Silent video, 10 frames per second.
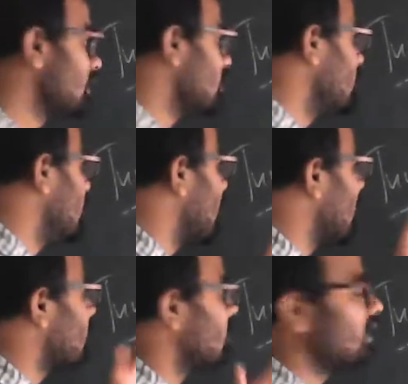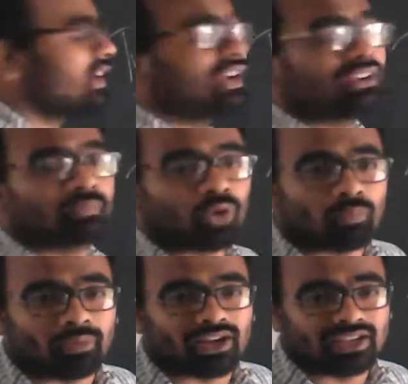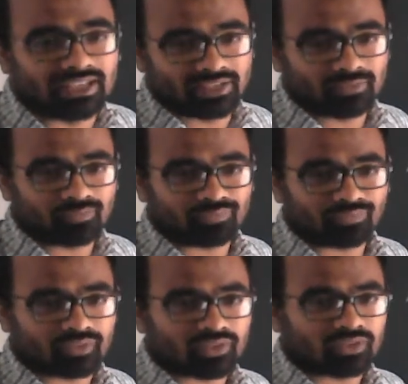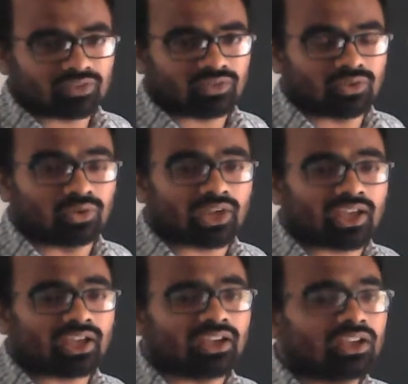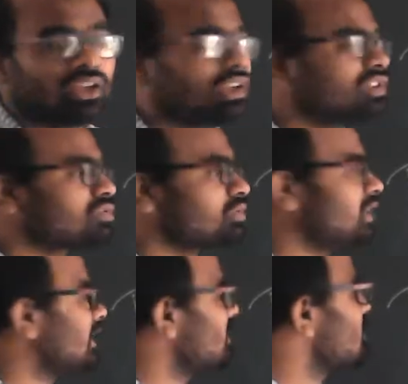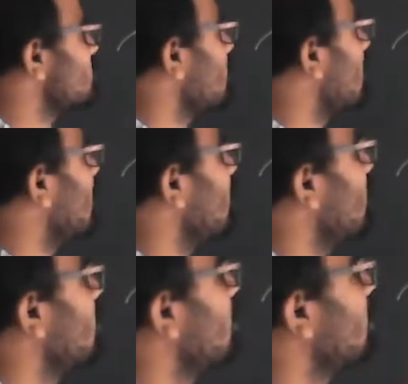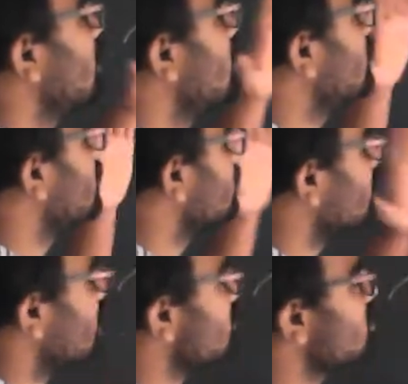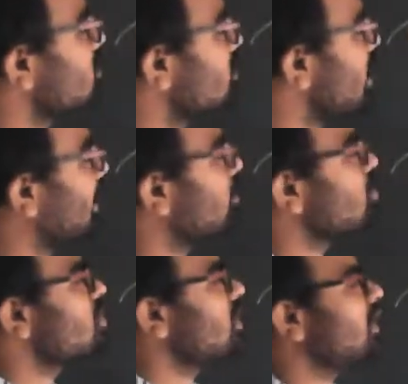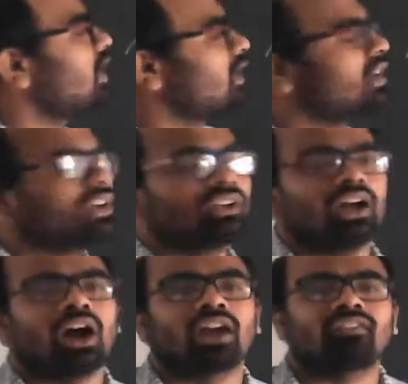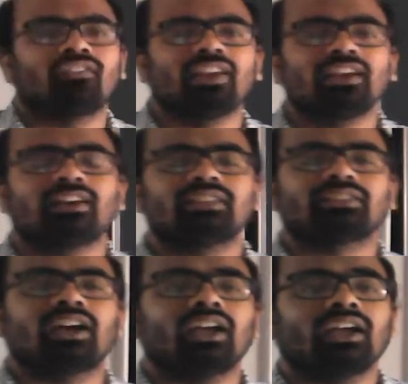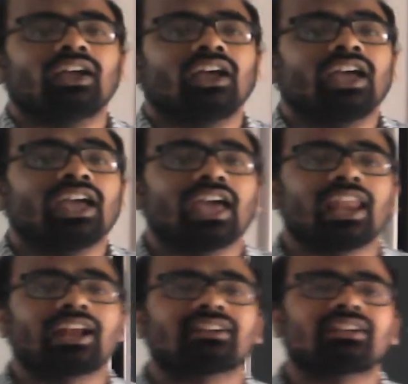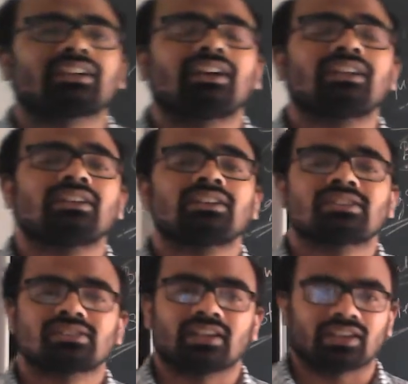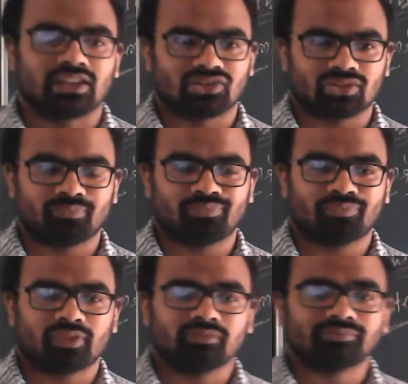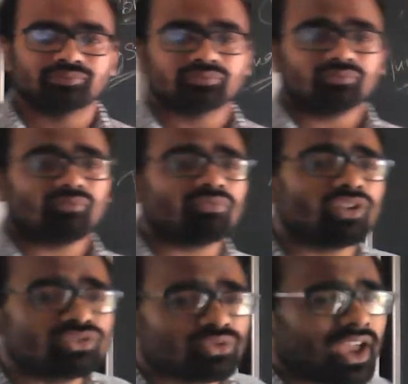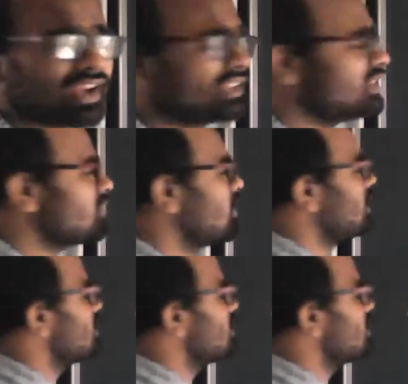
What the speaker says: electric current properly. Okay, so that is why nitrogen and argon are filled in the electrical circuit. So another one is